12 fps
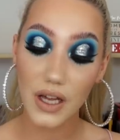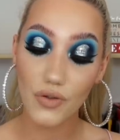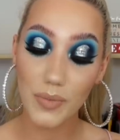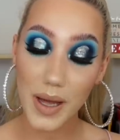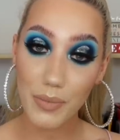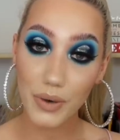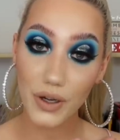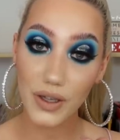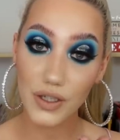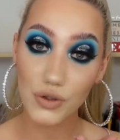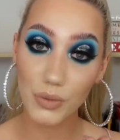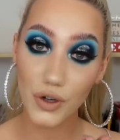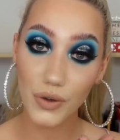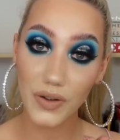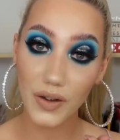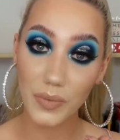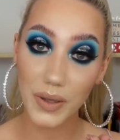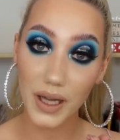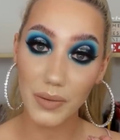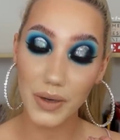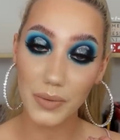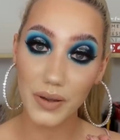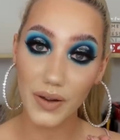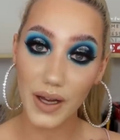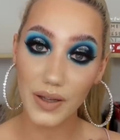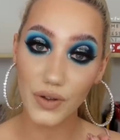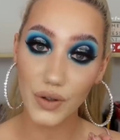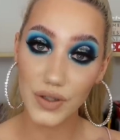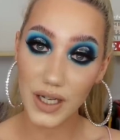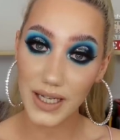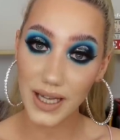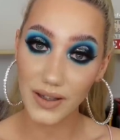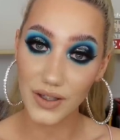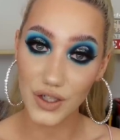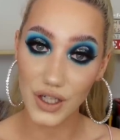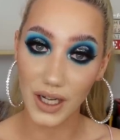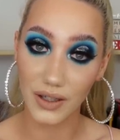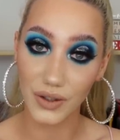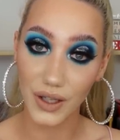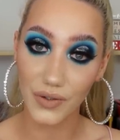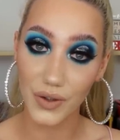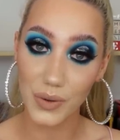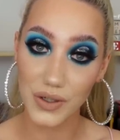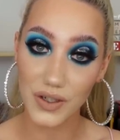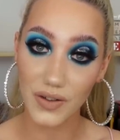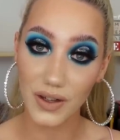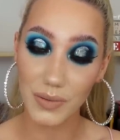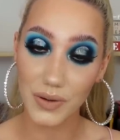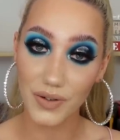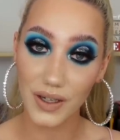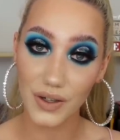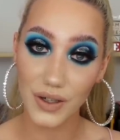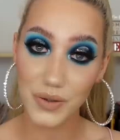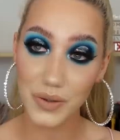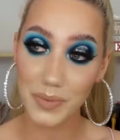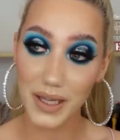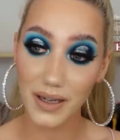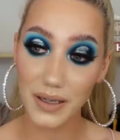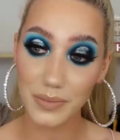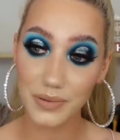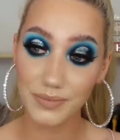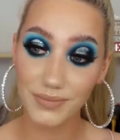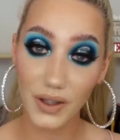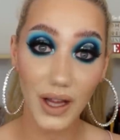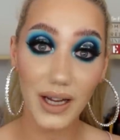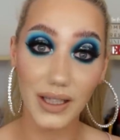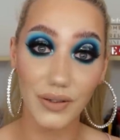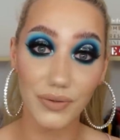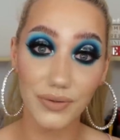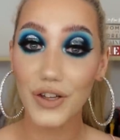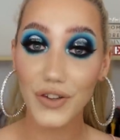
remember that tomorrow at 6 PM I'll be live on Daniela's channel if you want to see me fanning around with makeup live.